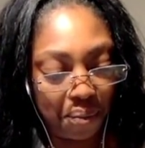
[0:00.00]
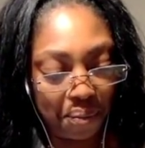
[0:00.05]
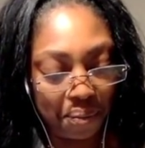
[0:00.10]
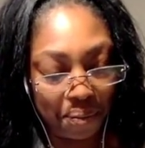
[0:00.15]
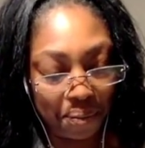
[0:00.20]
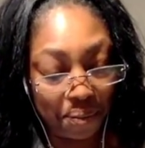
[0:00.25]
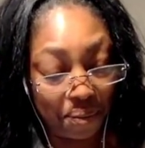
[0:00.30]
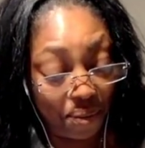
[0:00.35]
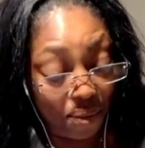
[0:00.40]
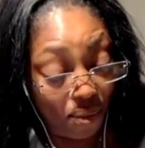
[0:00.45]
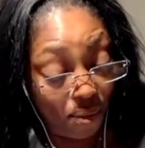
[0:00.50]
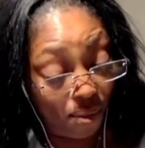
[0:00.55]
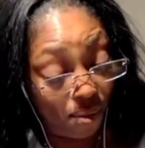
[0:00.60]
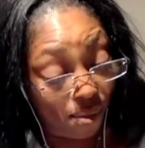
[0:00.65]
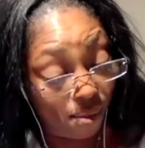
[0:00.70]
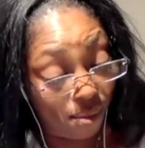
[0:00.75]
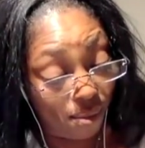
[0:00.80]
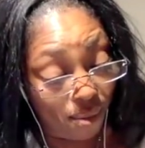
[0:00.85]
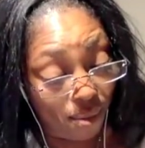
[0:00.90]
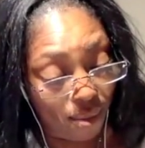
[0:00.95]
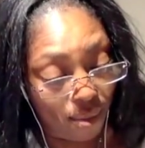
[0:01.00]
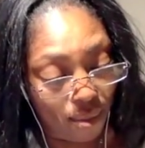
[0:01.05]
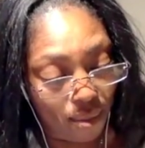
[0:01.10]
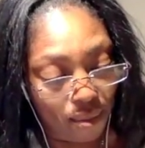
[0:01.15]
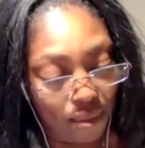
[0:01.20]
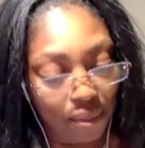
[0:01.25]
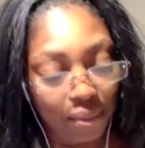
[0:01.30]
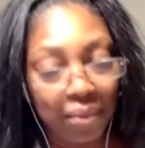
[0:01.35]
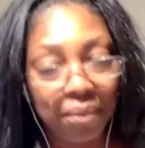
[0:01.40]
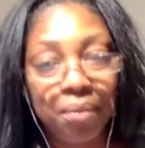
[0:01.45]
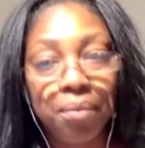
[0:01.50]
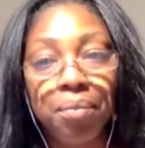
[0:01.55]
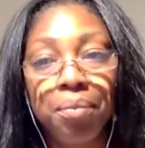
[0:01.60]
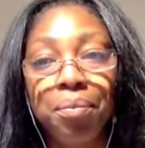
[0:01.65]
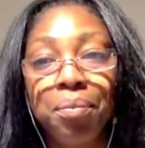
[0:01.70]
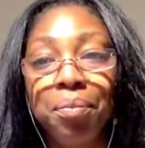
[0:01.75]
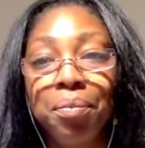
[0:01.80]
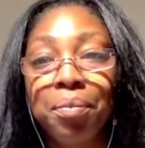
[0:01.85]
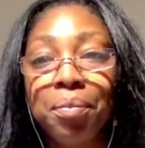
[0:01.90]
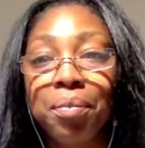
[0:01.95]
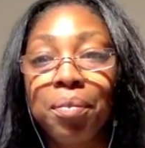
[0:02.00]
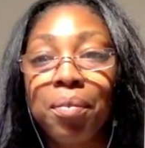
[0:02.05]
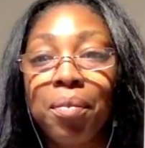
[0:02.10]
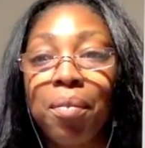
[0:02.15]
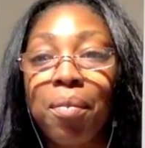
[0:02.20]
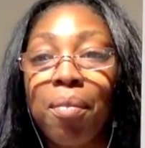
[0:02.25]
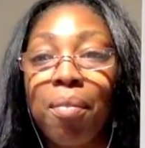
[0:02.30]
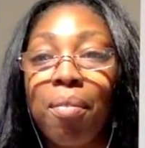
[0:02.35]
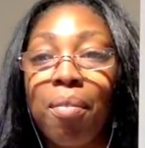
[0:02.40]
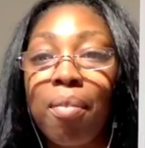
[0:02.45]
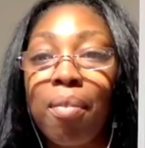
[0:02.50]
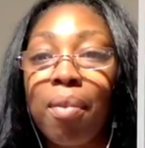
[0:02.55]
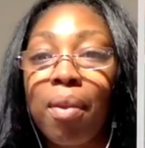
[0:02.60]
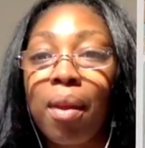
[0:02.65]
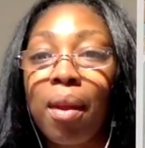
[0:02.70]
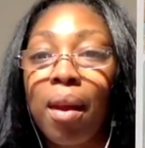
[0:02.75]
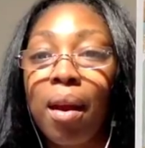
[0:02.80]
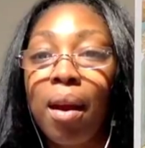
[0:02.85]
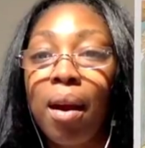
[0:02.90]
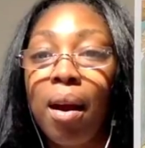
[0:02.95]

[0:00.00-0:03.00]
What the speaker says: [no speech]